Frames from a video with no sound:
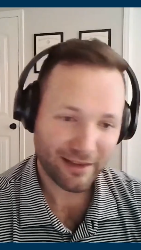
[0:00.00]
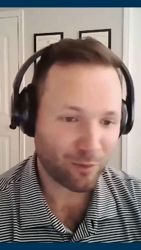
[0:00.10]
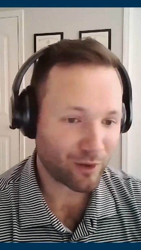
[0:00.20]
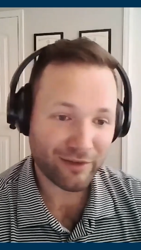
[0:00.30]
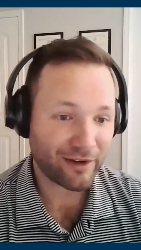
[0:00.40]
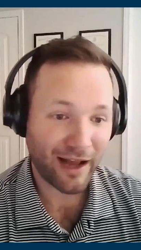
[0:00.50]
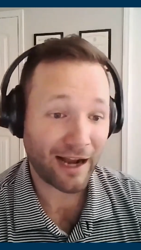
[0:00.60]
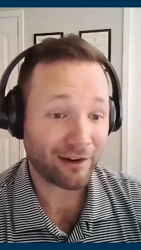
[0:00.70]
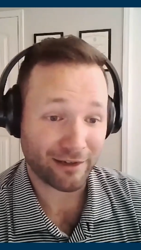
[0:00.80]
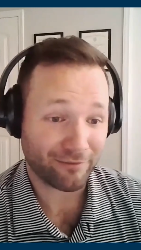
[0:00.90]
They weren't even
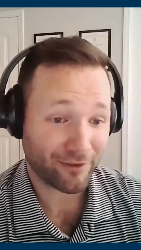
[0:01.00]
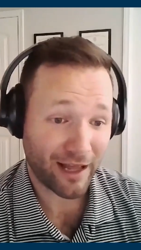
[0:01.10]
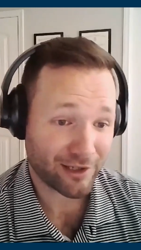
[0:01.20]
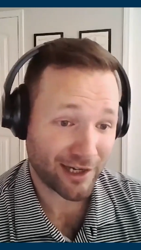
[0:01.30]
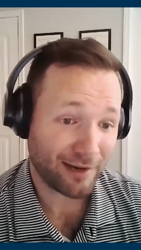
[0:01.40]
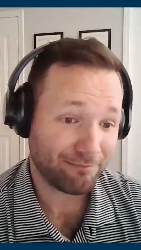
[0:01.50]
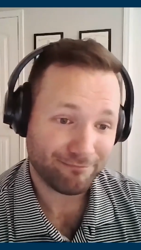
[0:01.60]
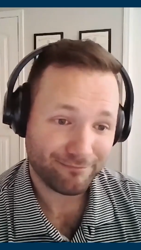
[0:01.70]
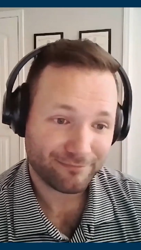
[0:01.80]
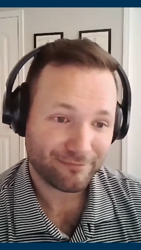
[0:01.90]
hiring for that job.
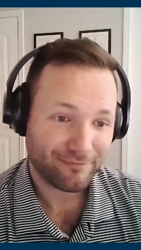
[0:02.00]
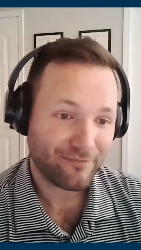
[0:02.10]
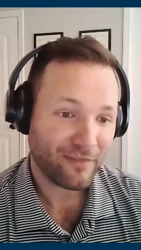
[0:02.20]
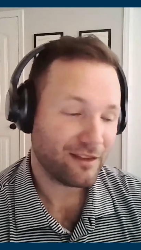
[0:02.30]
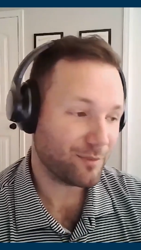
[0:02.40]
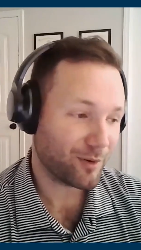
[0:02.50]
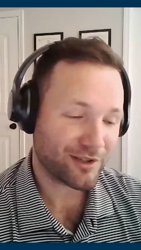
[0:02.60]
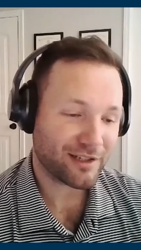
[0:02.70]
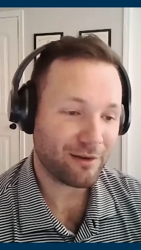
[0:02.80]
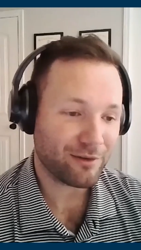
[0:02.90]
The
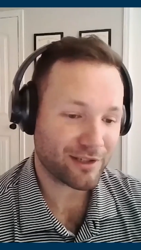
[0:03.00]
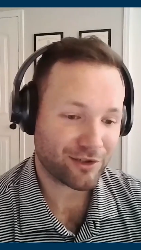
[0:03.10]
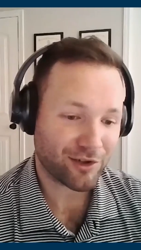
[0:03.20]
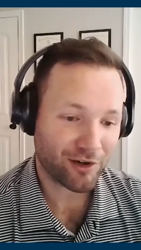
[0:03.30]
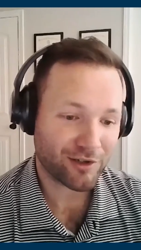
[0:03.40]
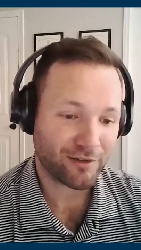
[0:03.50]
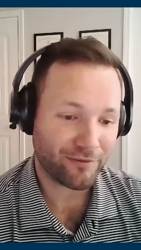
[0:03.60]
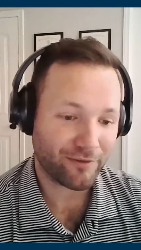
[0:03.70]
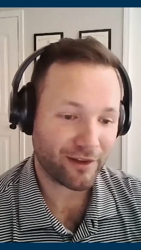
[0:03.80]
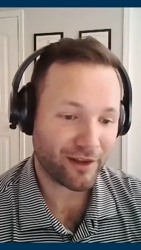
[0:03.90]
person that was in charge
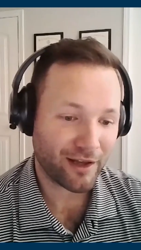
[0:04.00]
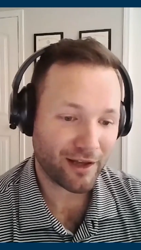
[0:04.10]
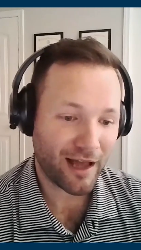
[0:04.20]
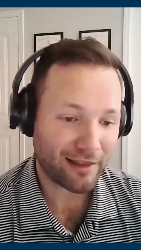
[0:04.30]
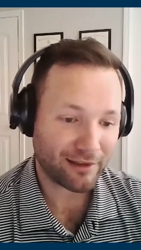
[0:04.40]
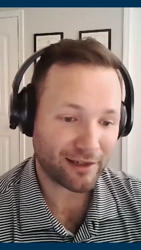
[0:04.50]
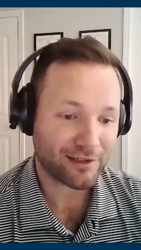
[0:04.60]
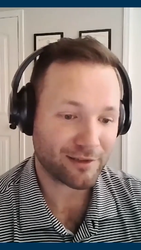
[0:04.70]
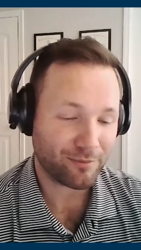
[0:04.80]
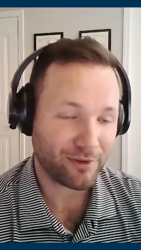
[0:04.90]
of the
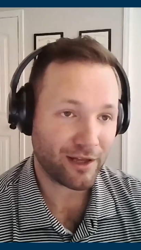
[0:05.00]
athletics,